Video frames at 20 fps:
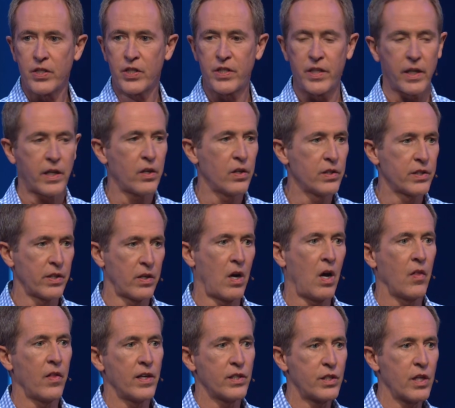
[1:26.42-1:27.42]
stickers and
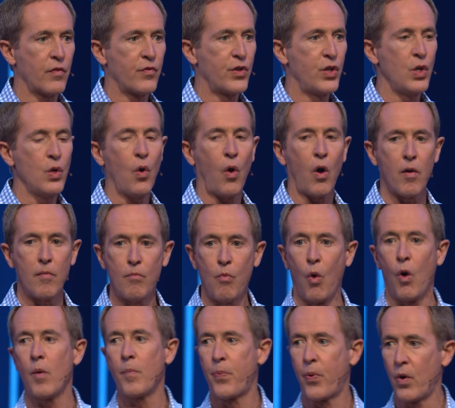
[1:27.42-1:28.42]
all that stuff, you are
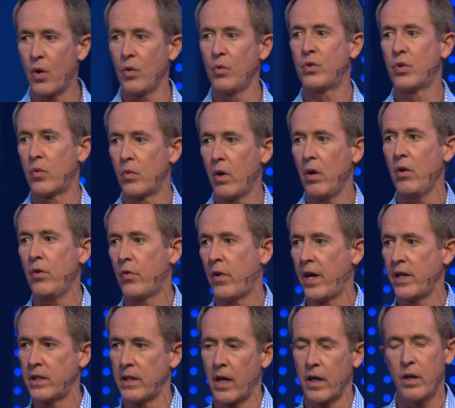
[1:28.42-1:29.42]
more prone to road
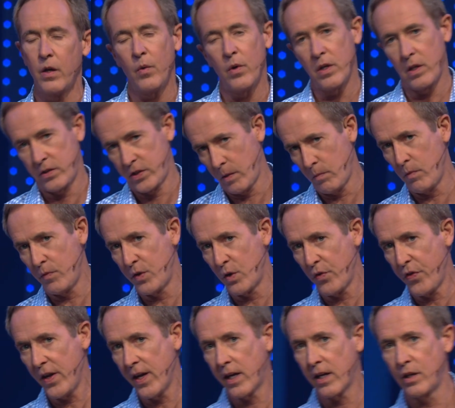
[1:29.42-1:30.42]
rage. Now, I know what some of you are
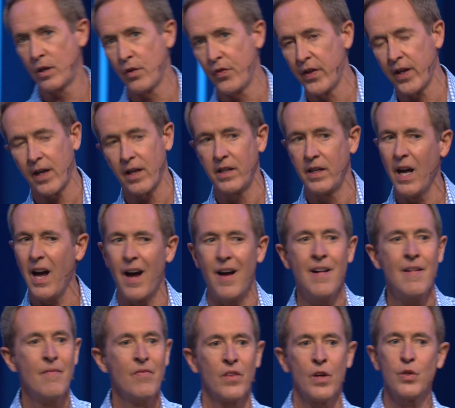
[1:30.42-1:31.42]
thinking. You're thinking, yeah,
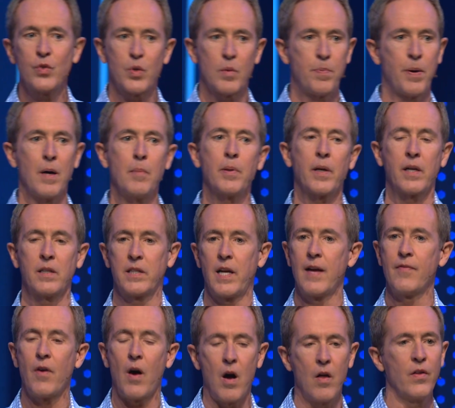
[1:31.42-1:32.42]
those Republicans, they
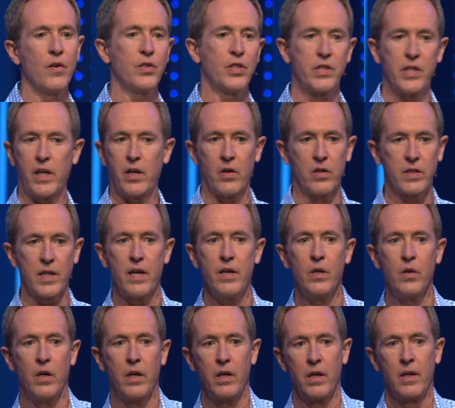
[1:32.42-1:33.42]
have all those stickers. I
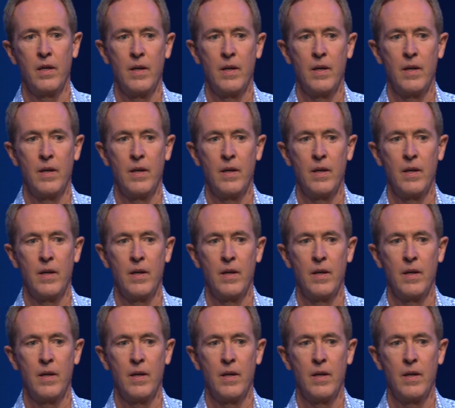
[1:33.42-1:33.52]
knew it.